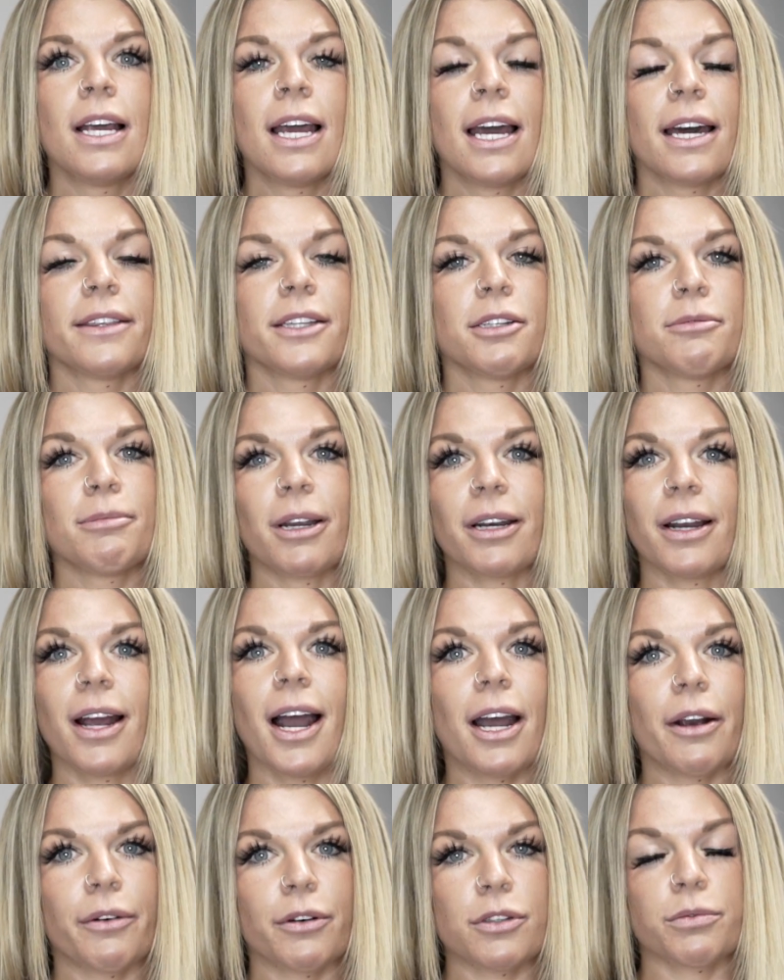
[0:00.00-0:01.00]
And the amount of
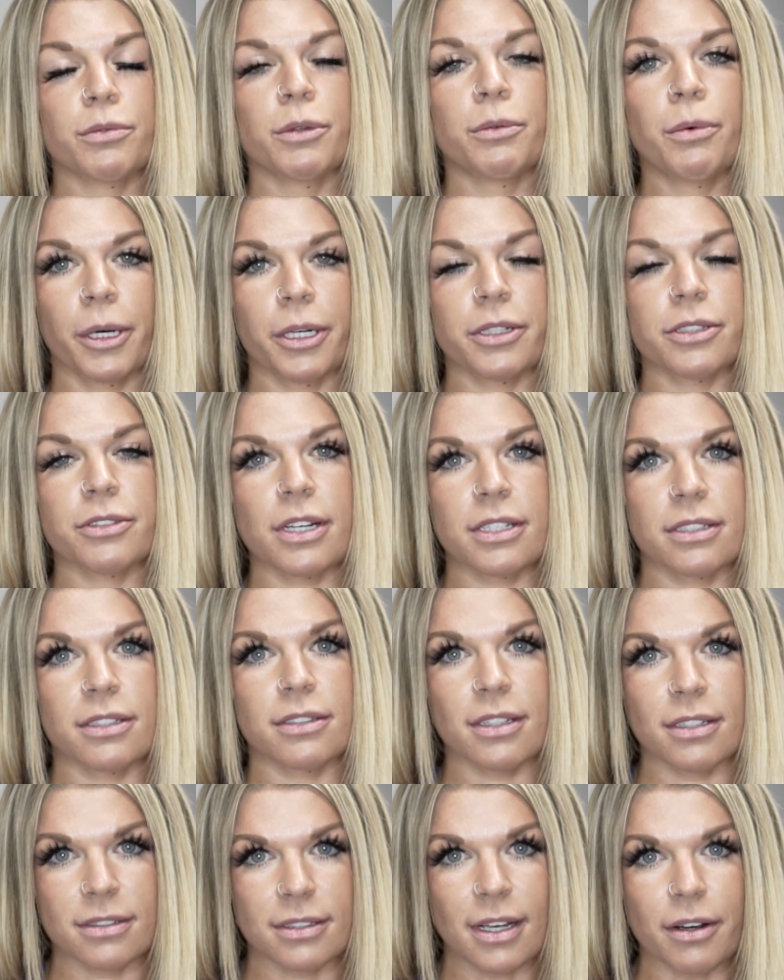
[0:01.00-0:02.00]
hours we work stresses
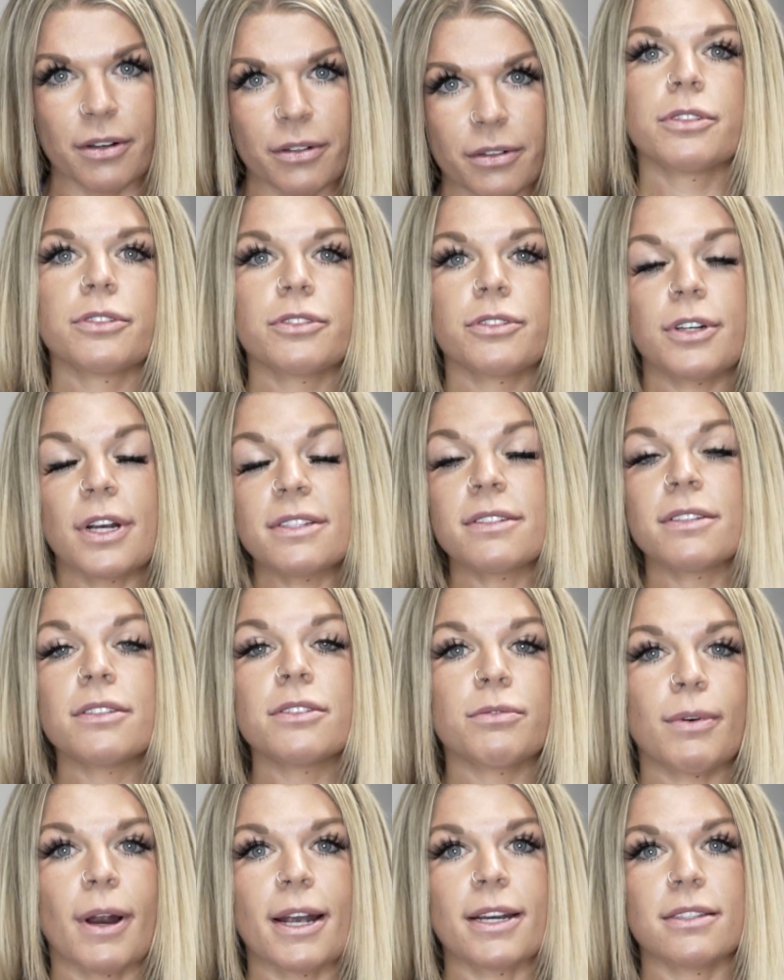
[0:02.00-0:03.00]
us out. Stress
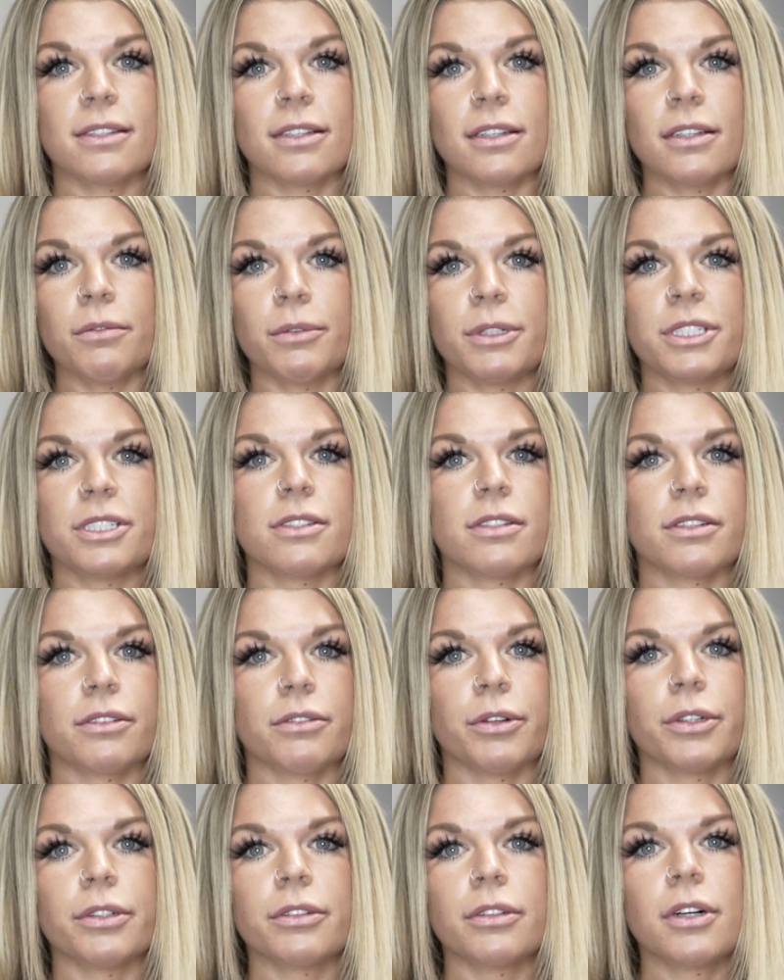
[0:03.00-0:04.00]
is rising, which is a
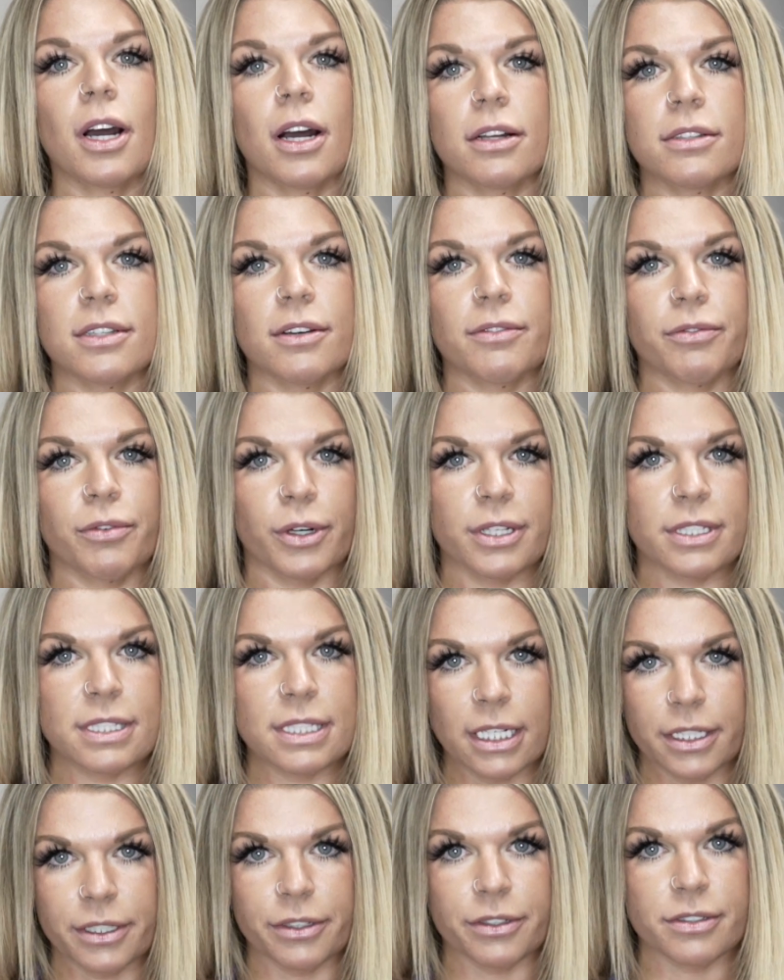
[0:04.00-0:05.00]
critical concept for us
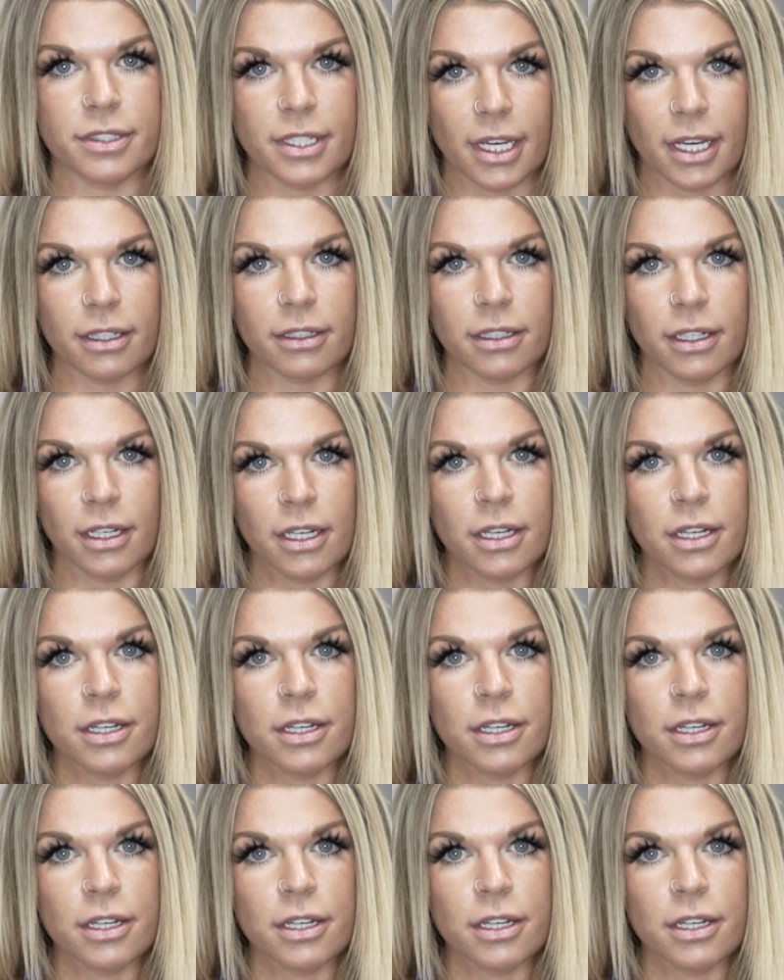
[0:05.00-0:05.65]
to understand.